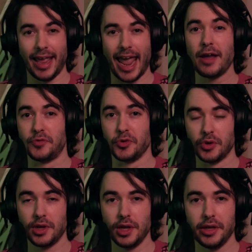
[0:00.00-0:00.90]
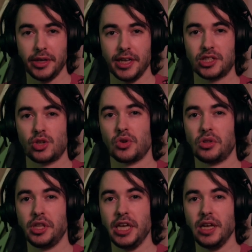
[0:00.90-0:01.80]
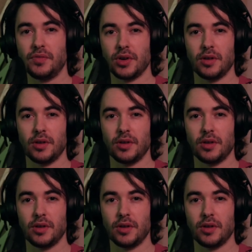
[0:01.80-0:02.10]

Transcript: ever is to relieve